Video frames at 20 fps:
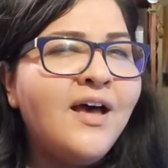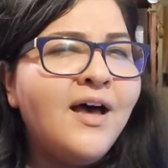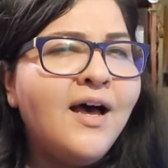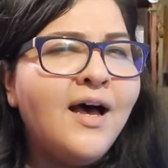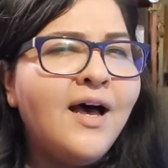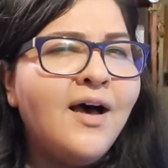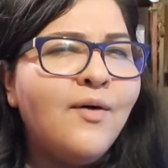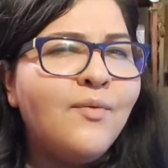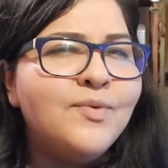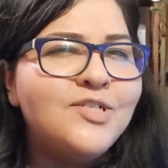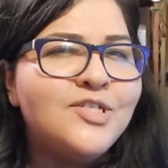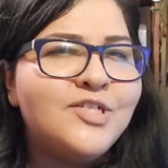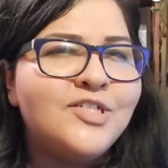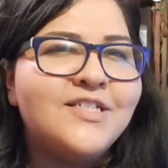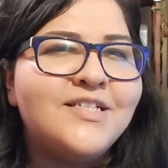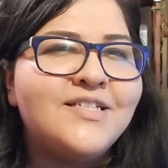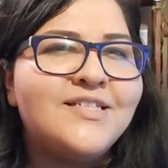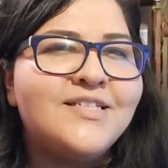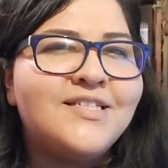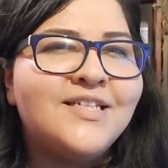uh, was
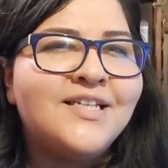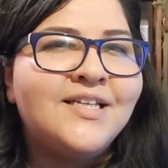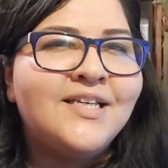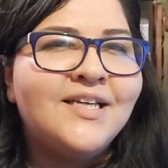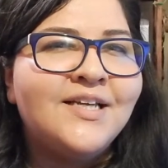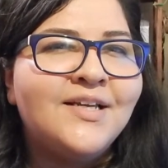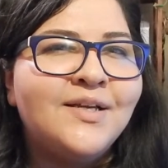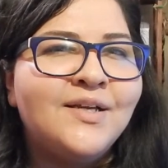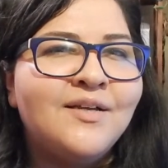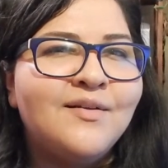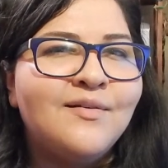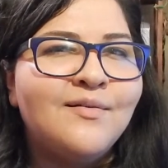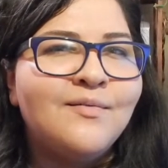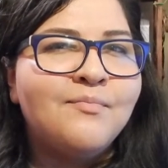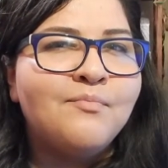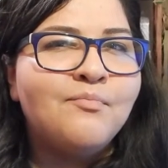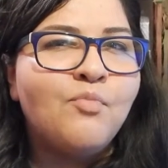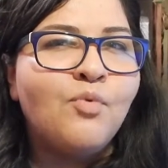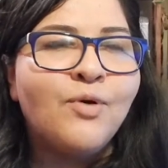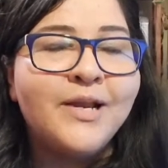just
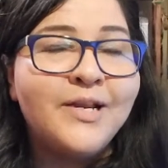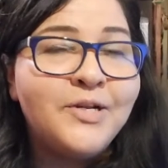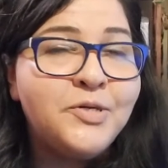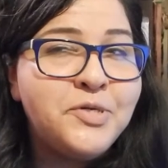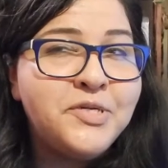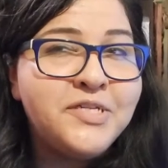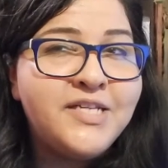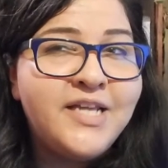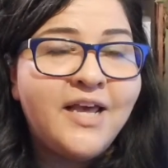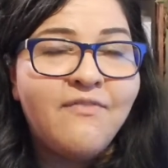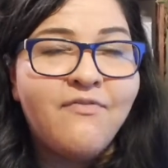more interesting.